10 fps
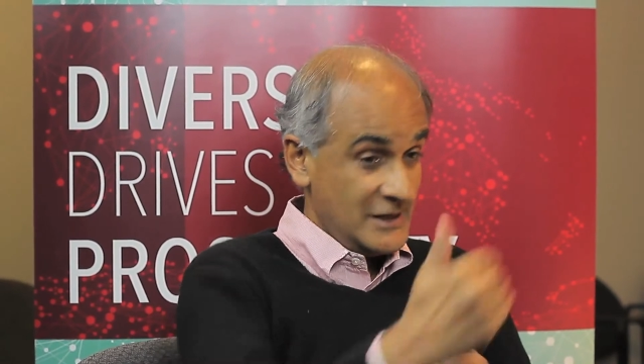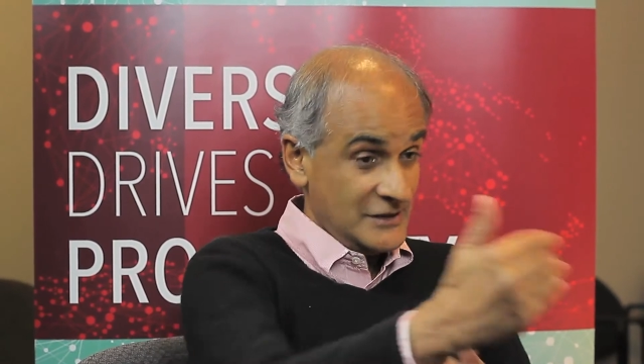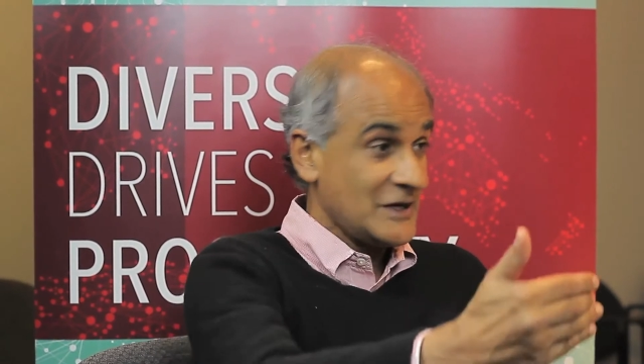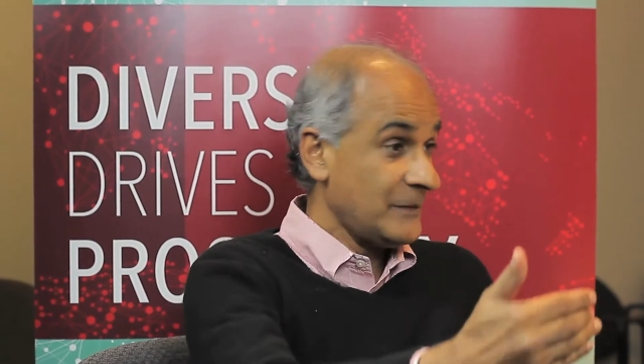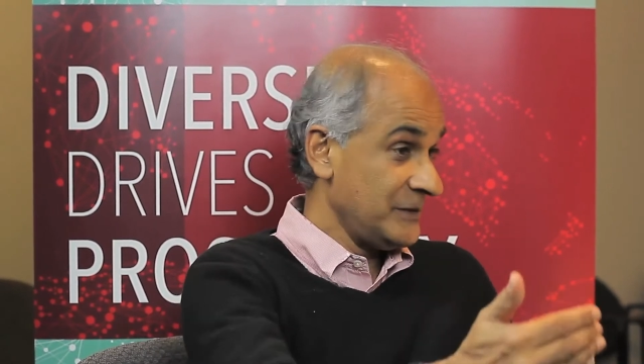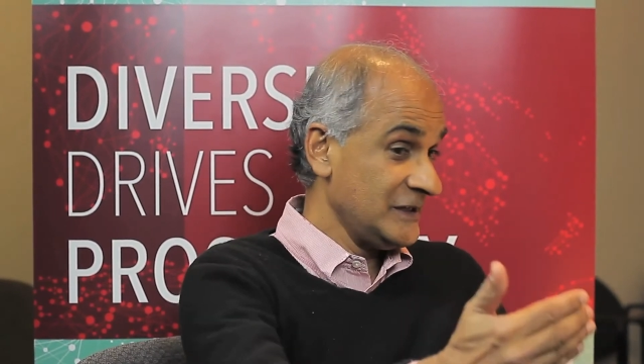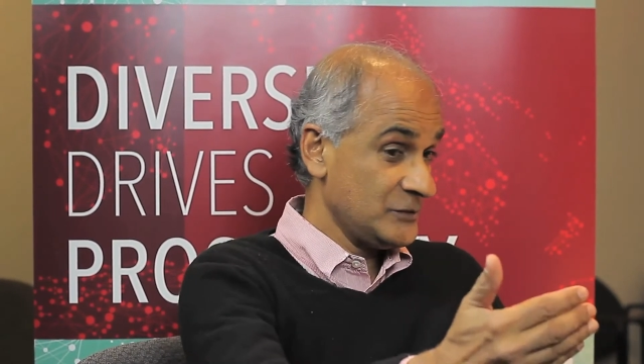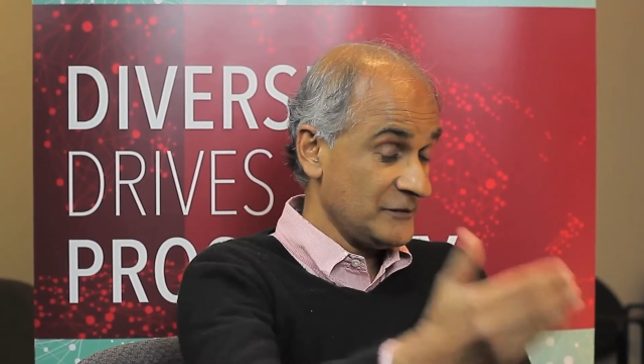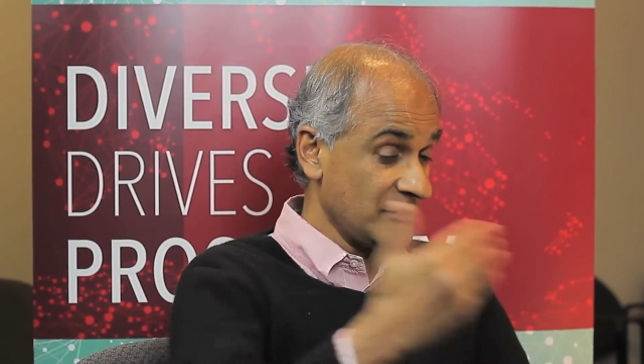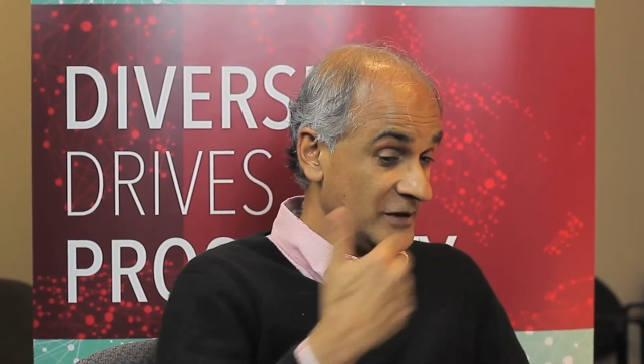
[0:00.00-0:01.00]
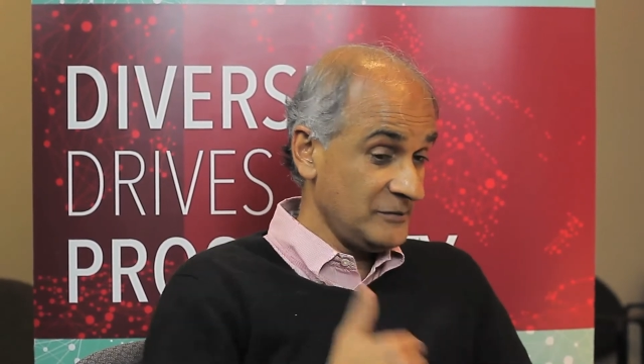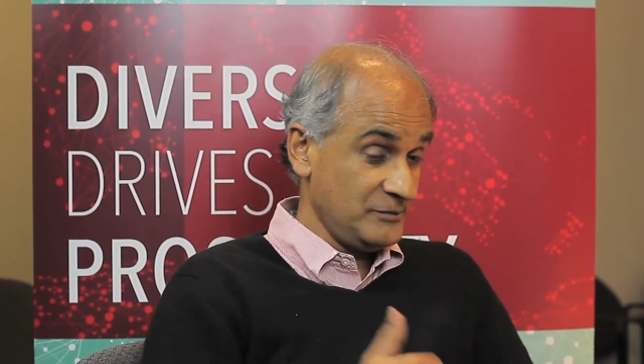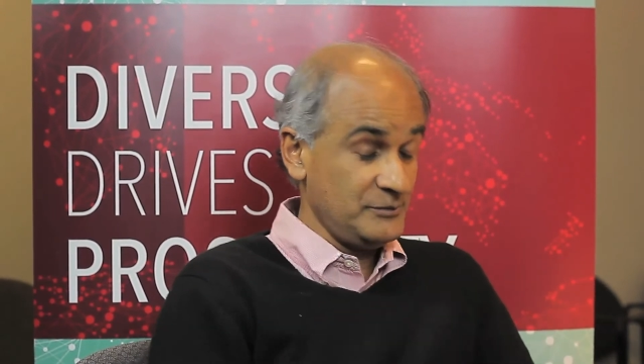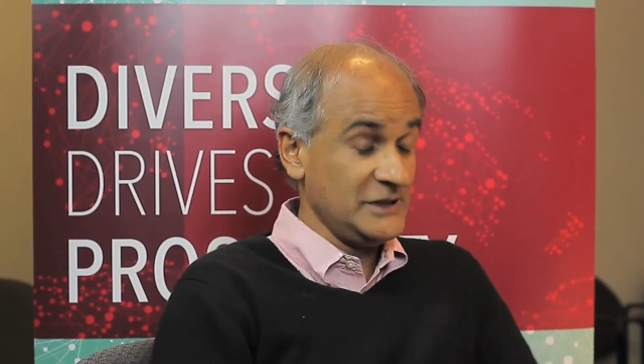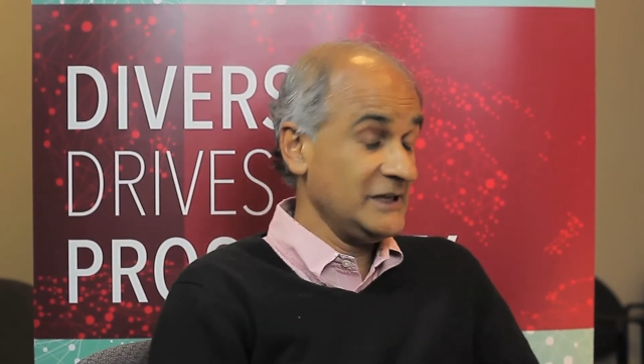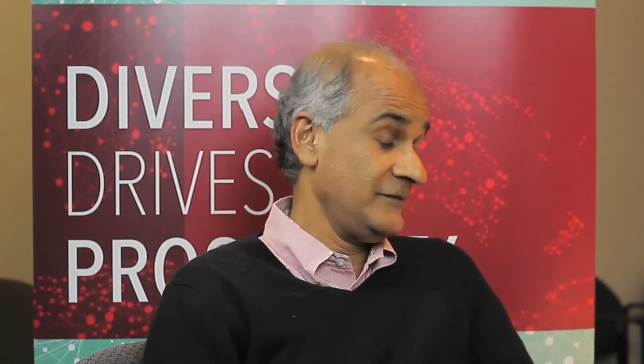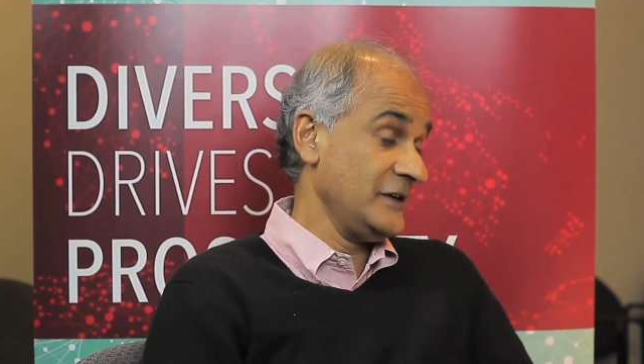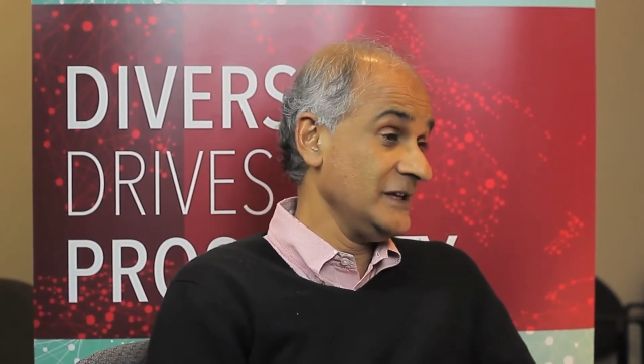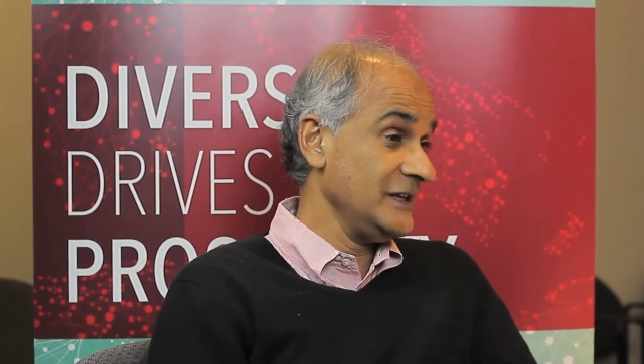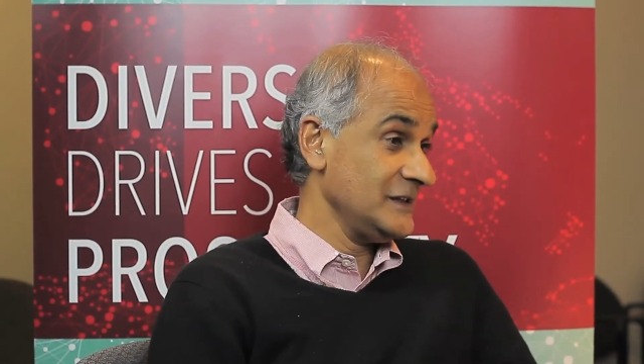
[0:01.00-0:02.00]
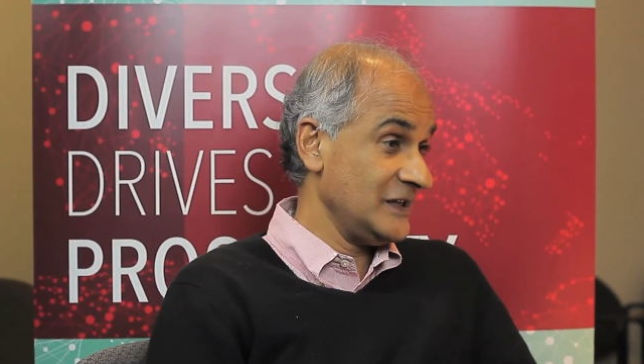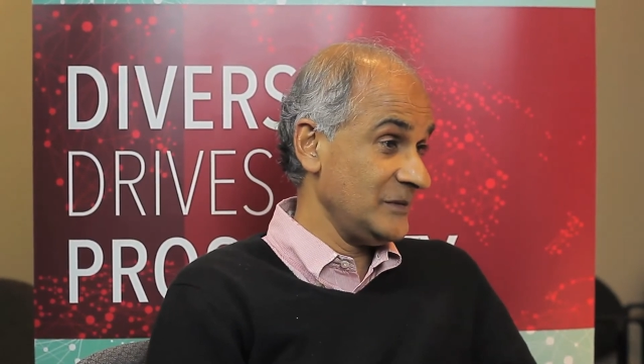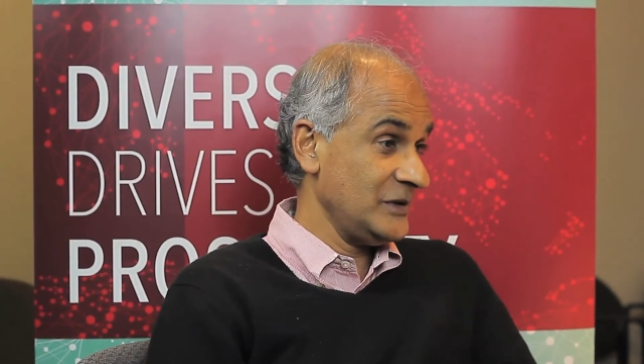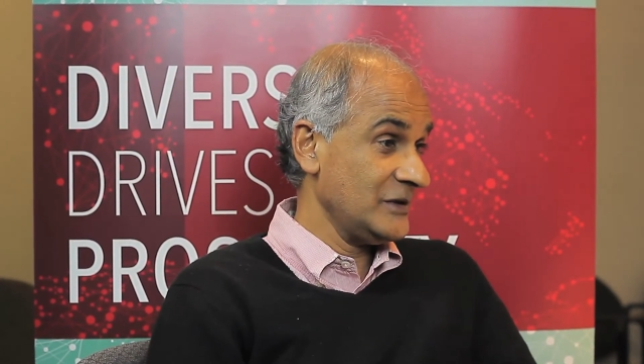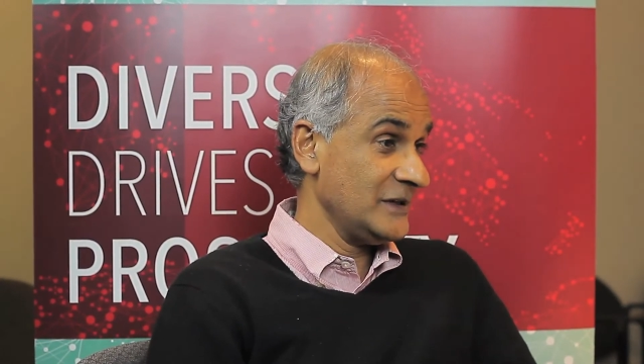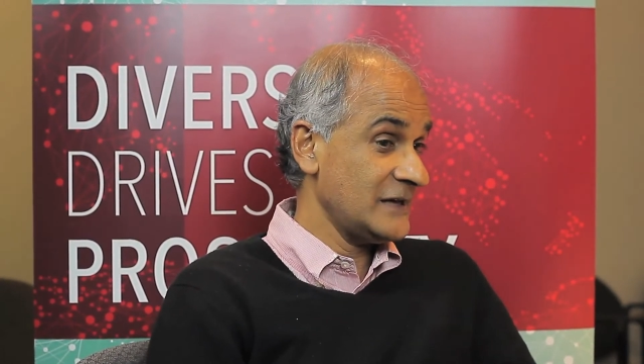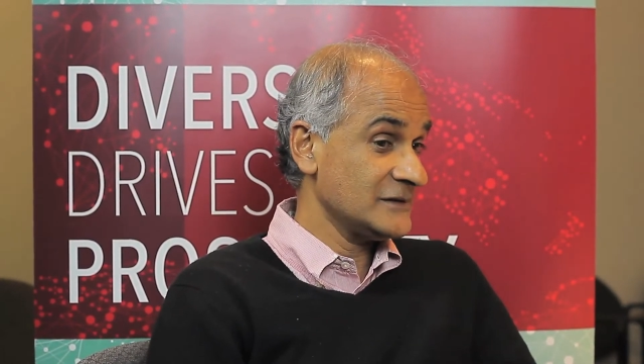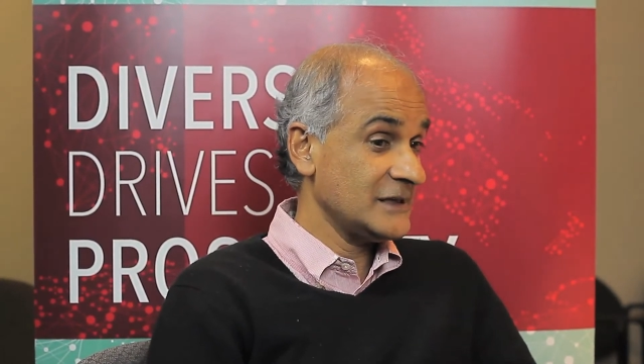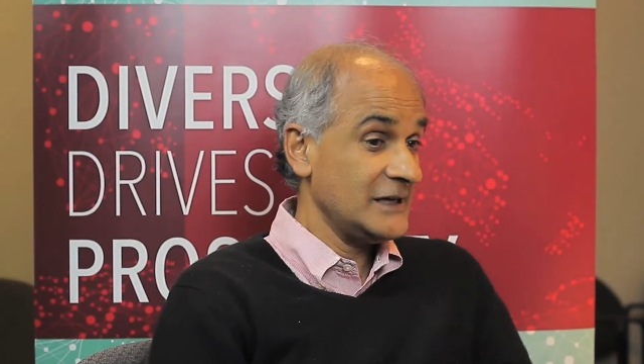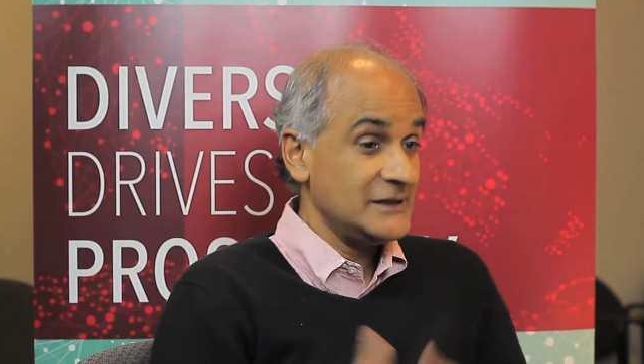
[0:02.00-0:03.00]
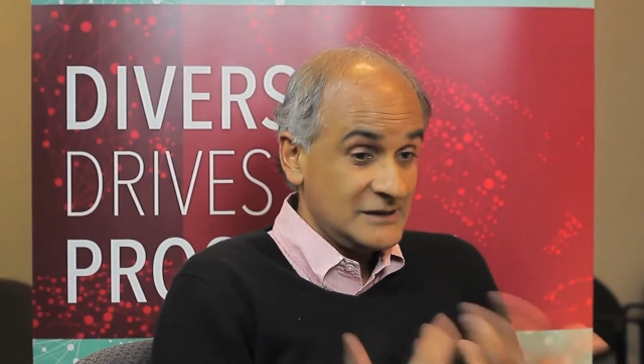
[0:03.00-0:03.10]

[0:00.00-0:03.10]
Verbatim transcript: the Japanese would very be very keen to keep me on the outside,